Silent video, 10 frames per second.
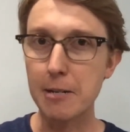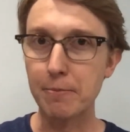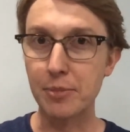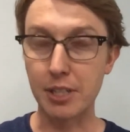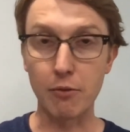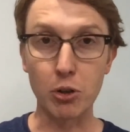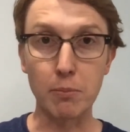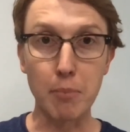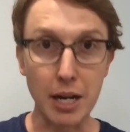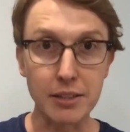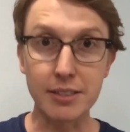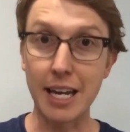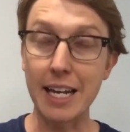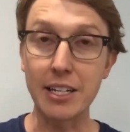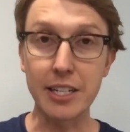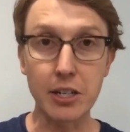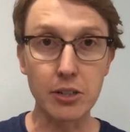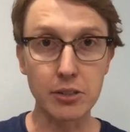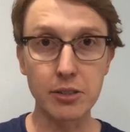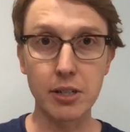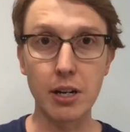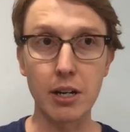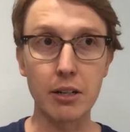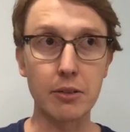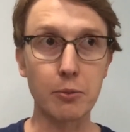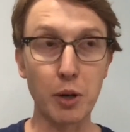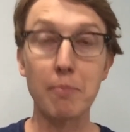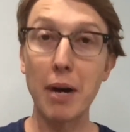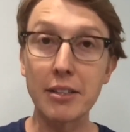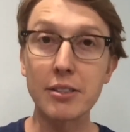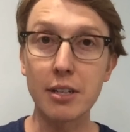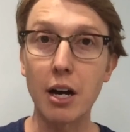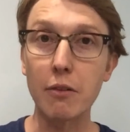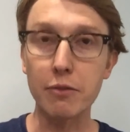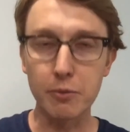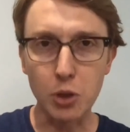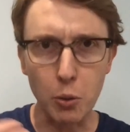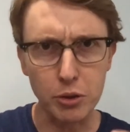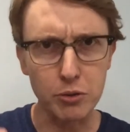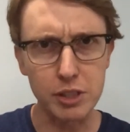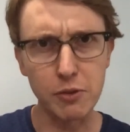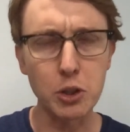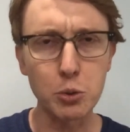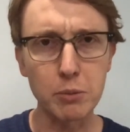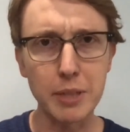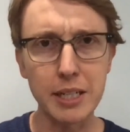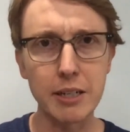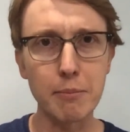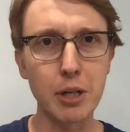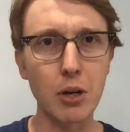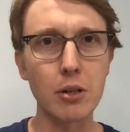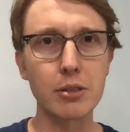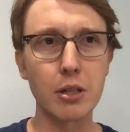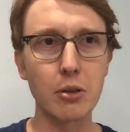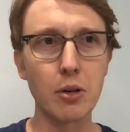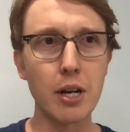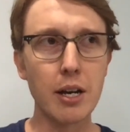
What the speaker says: several months and years, months of going through this virtual medium, but also